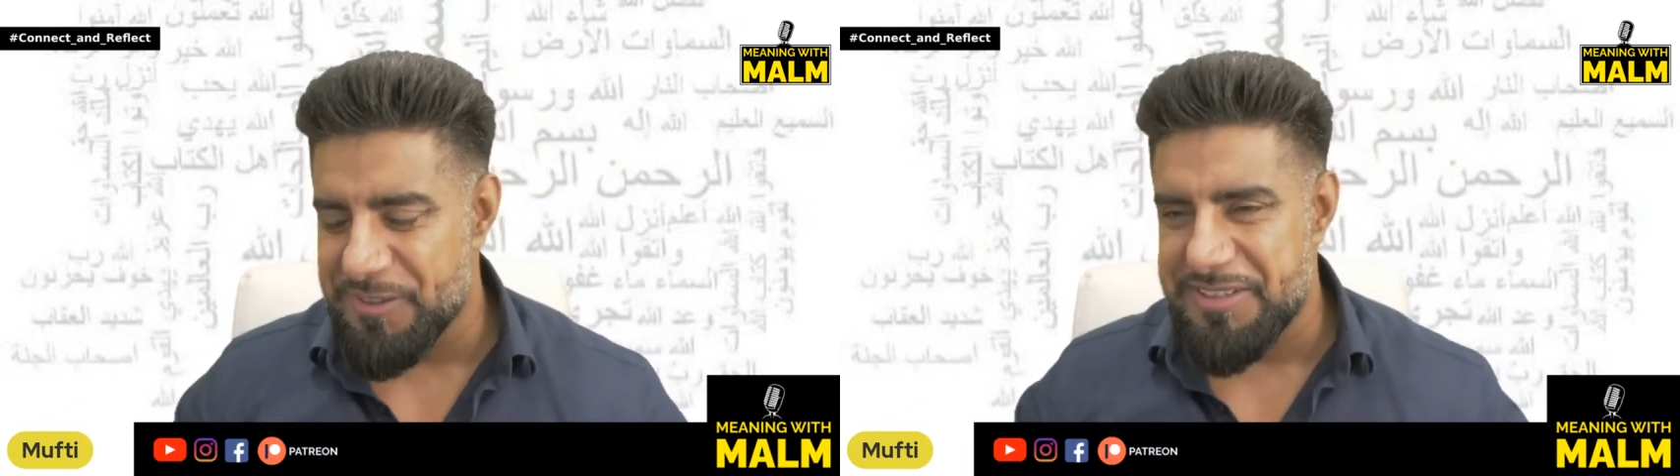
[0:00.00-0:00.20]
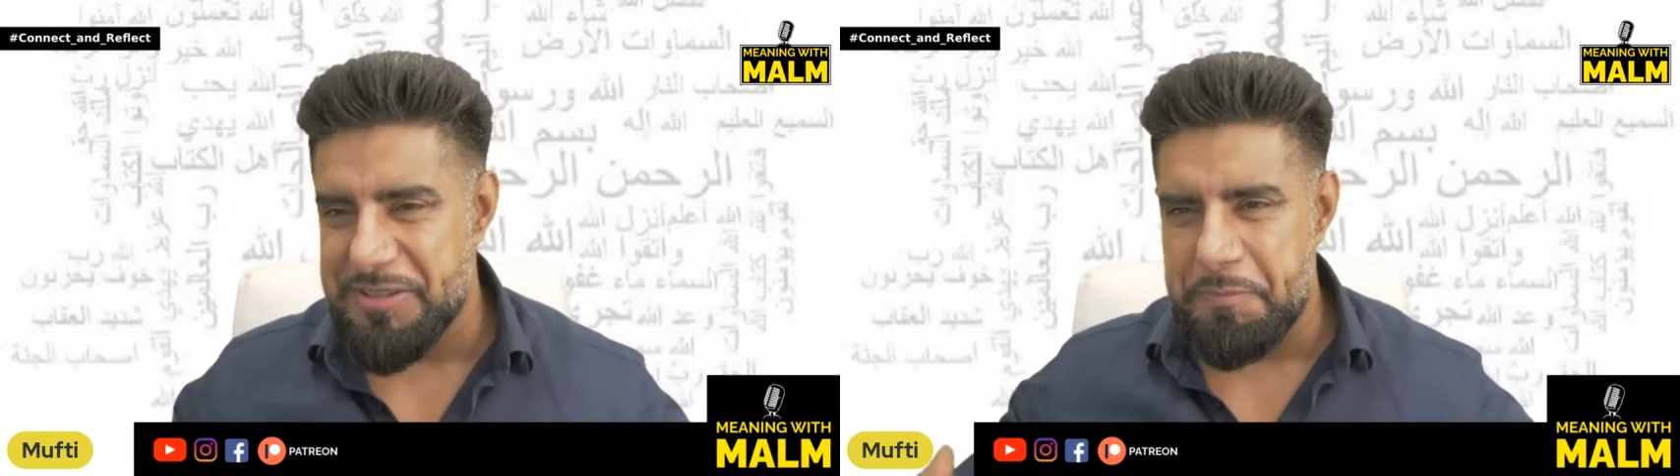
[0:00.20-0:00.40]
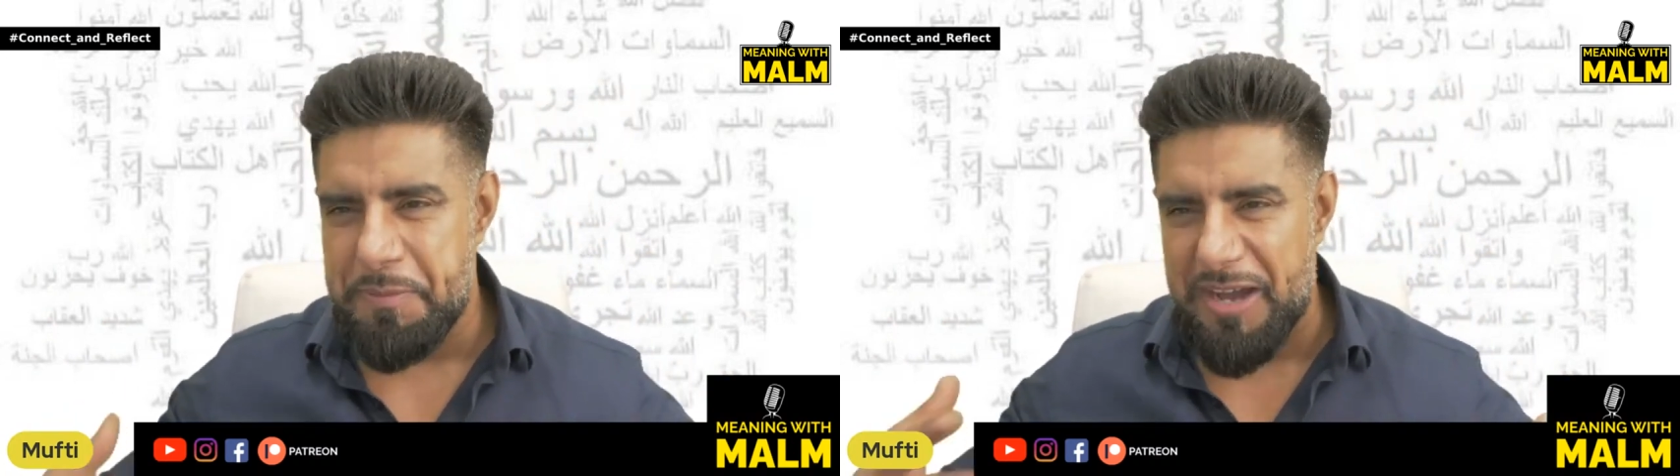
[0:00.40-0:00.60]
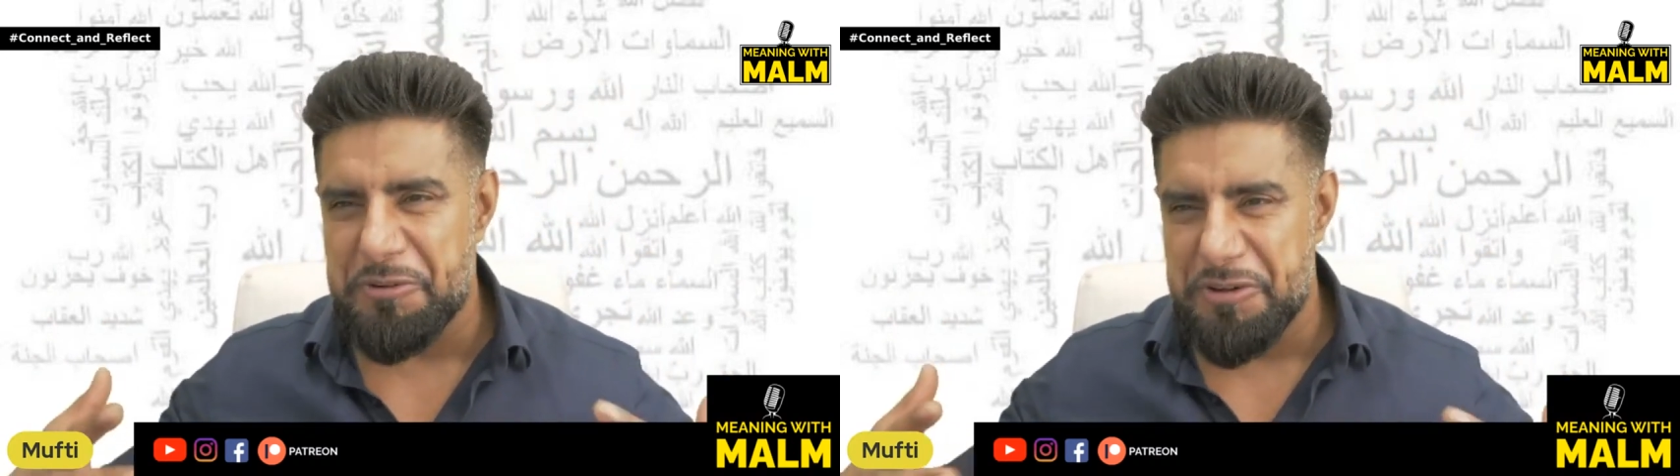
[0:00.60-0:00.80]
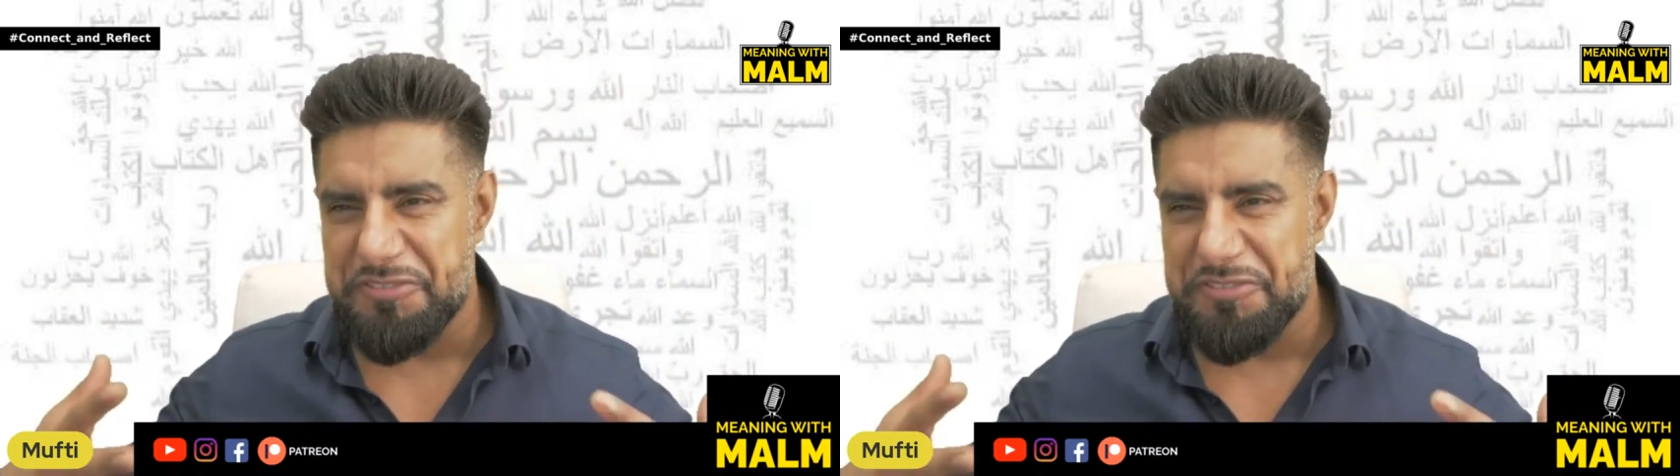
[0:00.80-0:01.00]
when the
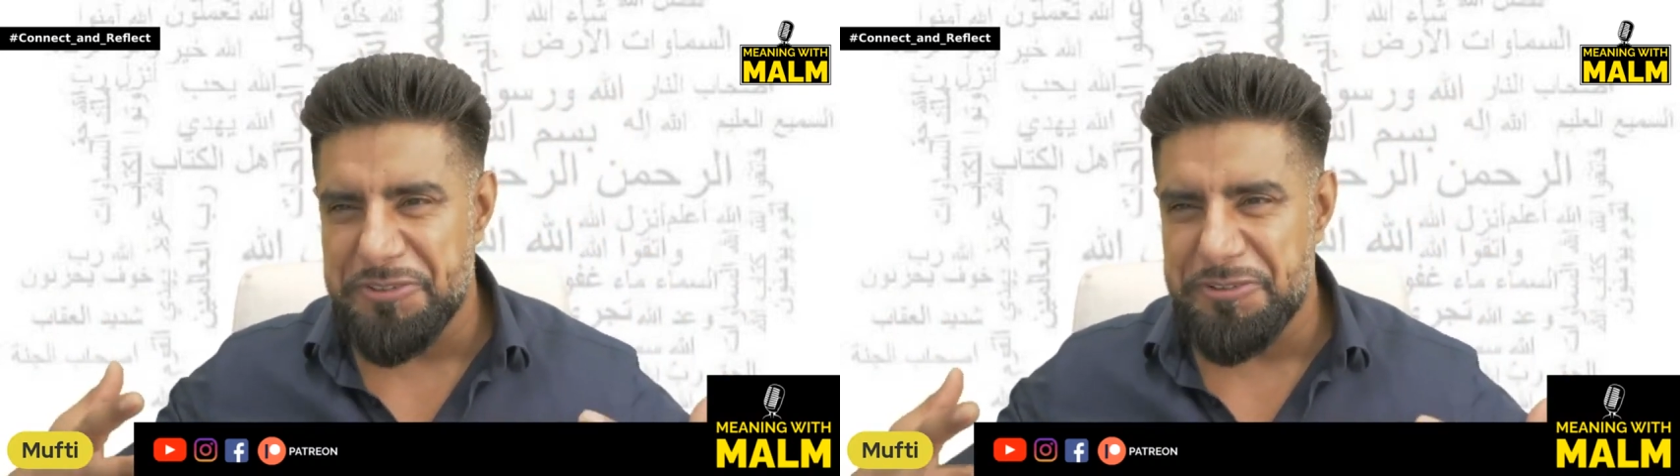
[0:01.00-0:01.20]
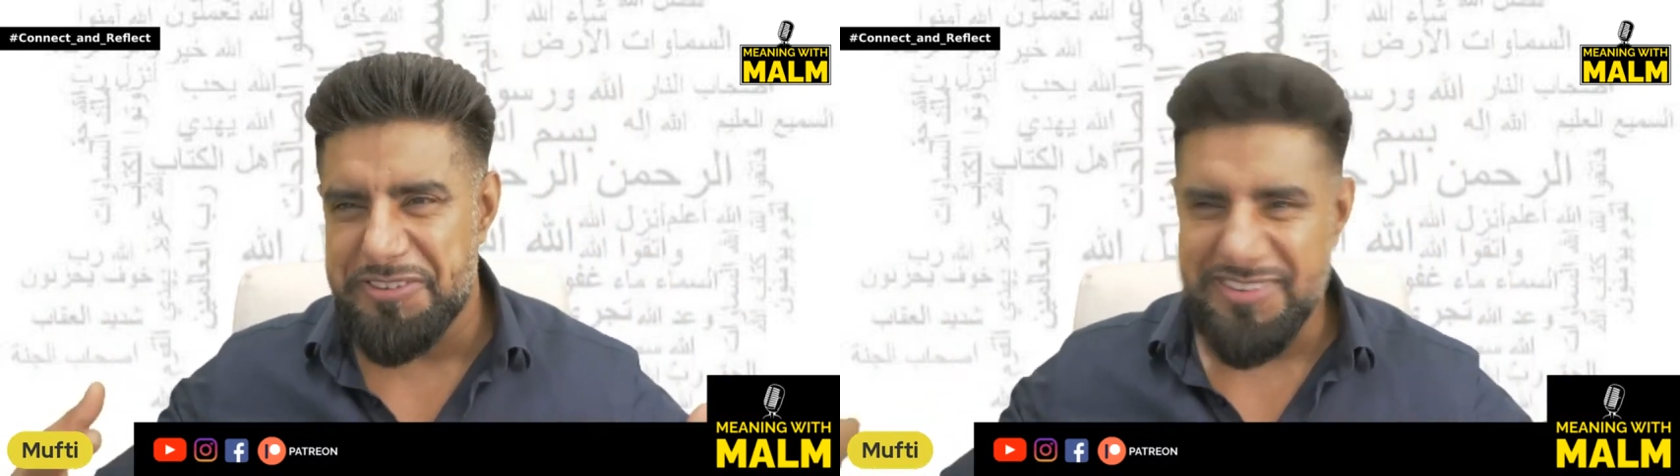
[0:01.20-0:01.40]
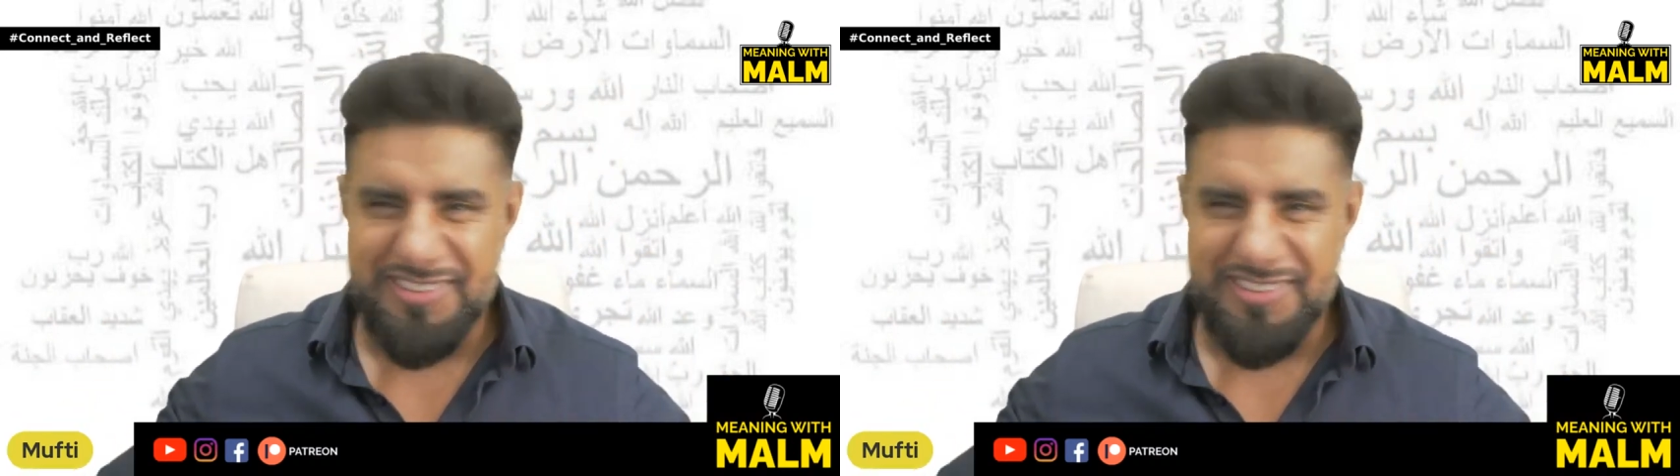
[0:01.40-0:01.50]
power of youth,